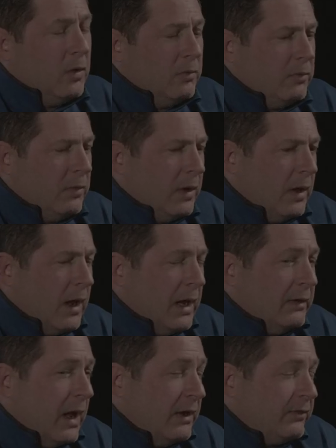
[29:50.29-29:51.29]
Well,
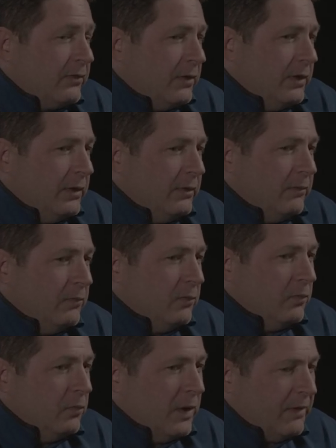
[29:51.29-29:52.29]
I I started
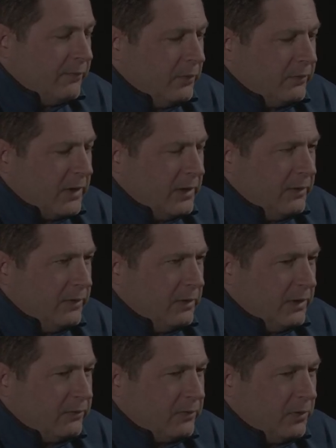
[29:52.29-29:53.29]
when I first got in
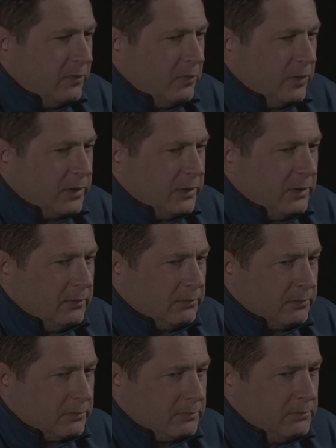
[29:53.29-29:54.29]
there. I started working
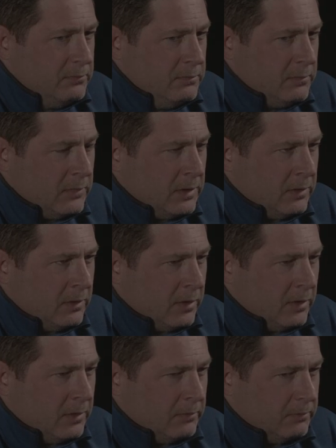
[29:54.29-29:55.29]
in
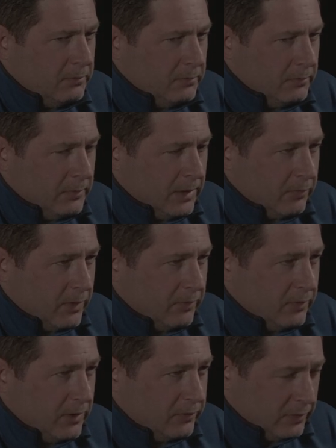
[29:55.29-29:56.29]
um like
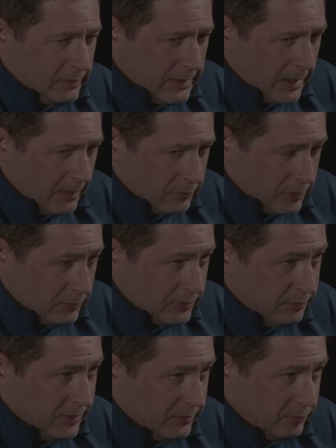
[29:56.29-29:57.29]
recreation because I, I was
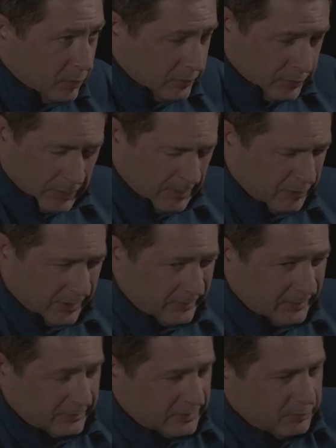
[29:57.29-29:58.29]
always a big sport dude. I
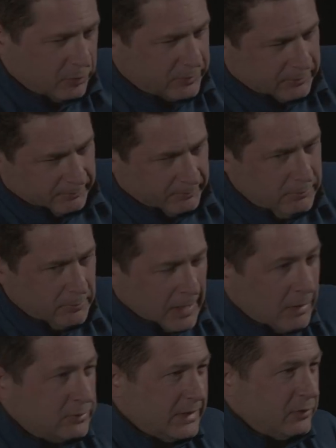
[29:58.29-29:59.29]
played tons of sports.
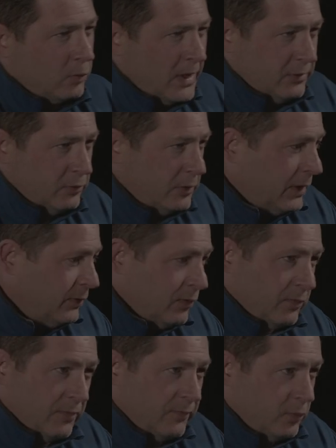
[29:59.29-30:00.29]
I was like the white dude out
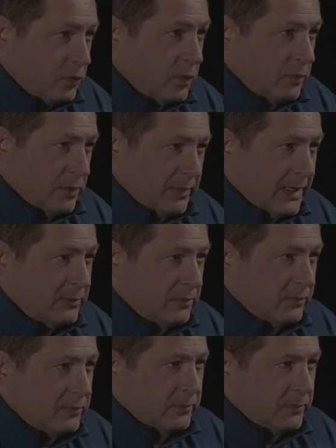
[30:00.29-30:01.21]
there running full court with the black